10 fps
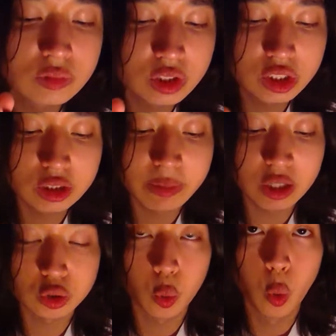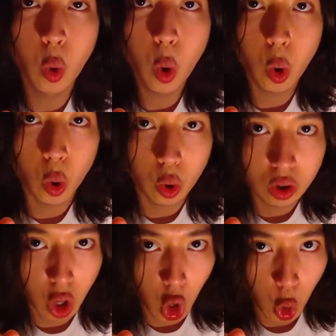She smells, oh,
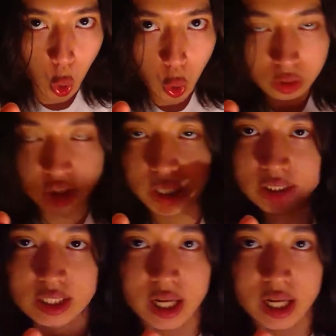she has a